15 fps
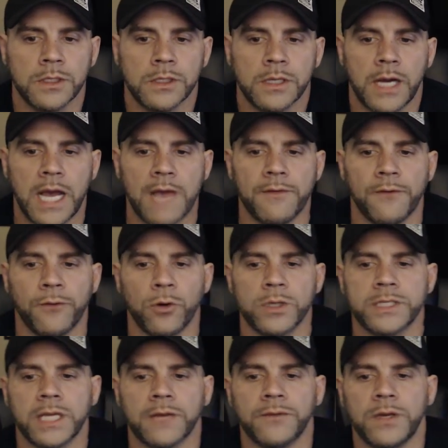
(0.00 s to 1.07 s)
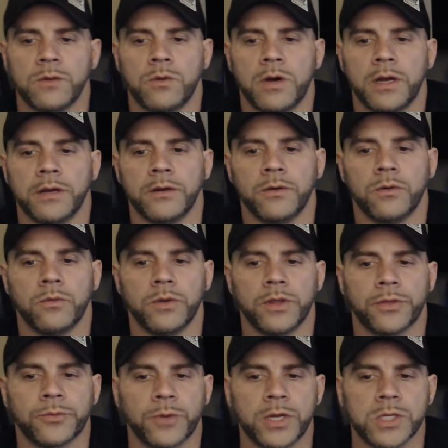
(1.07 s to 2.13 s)
I have a Vortech V1 with
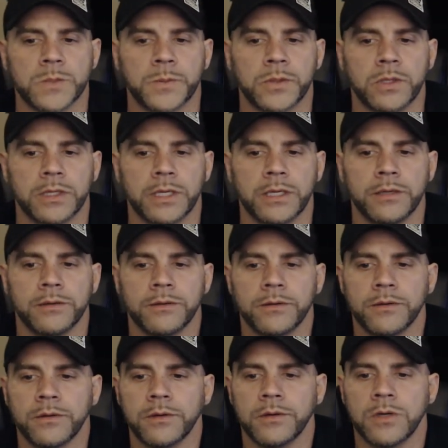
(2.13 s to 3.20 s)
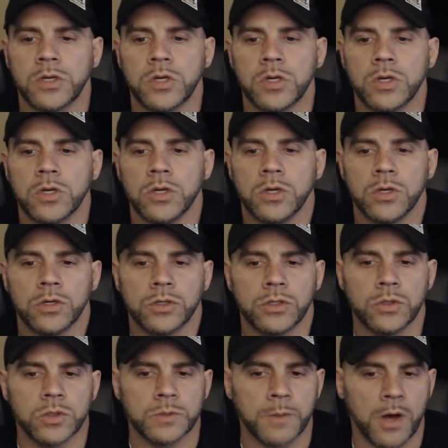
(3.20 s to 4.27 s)
a three inch pulley.
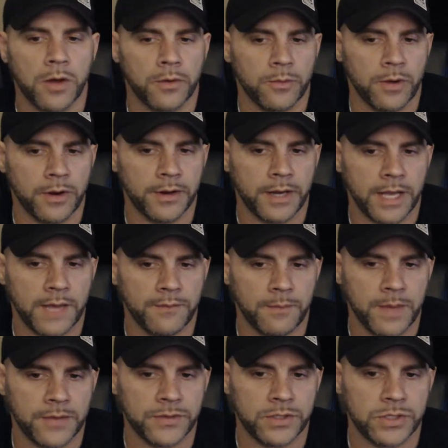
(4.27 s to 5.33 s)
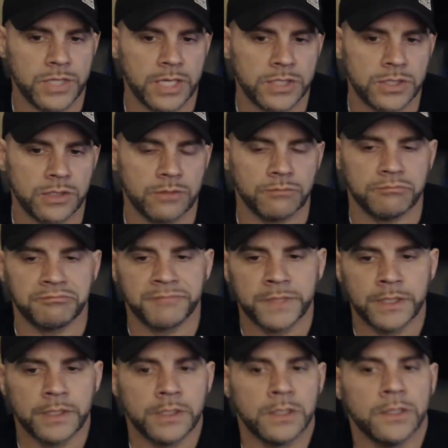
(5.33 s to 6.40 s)
Too small to run. I have meth injection.
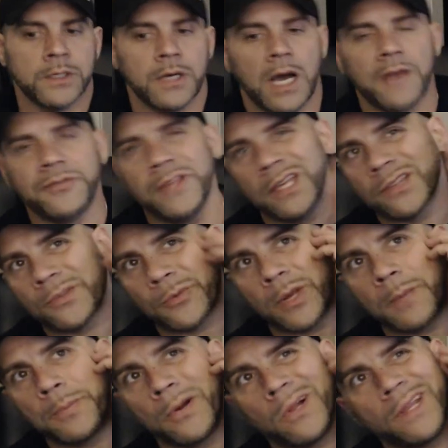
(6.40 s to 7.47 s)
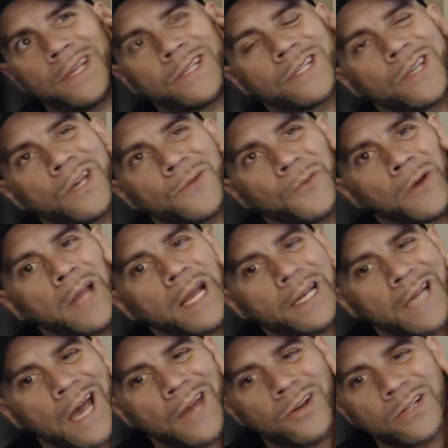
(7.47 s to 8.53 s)
I think three pulleys good for like
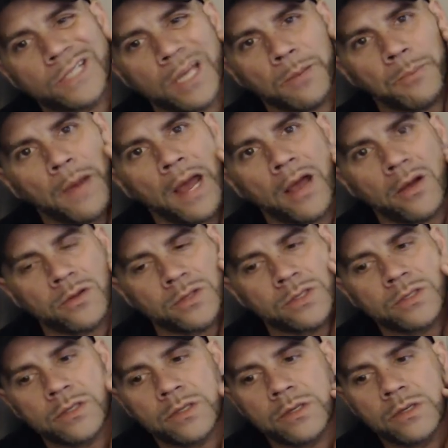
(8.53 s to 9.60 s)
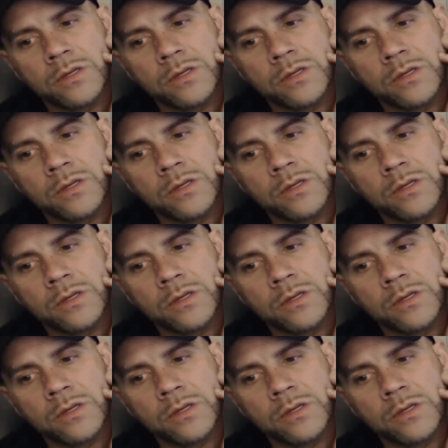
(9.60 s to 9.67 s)
nine or 10 pounds.